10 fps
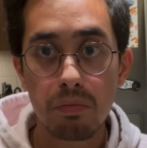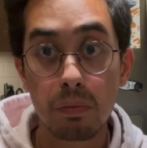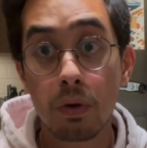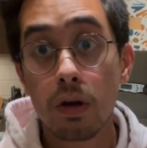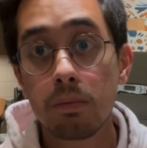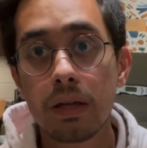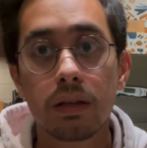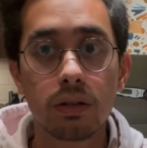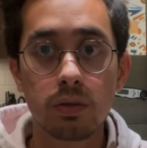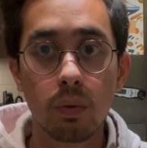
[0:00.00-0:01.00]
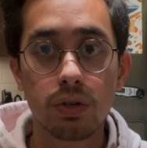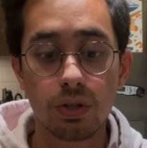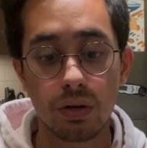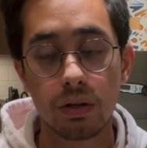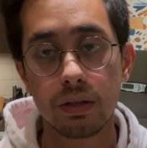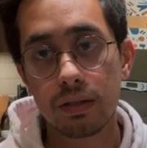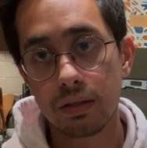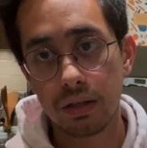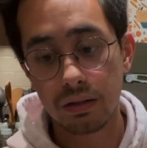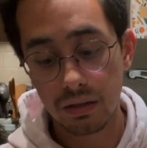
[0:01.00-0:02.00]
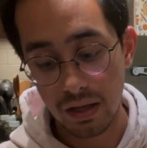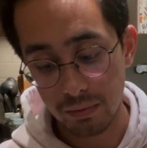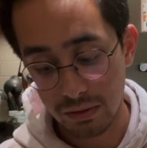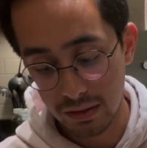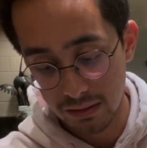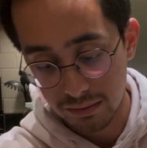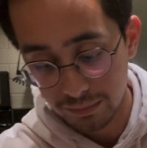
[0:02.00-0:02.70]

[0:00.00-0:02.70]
could be that there's more sugar in this than the label says.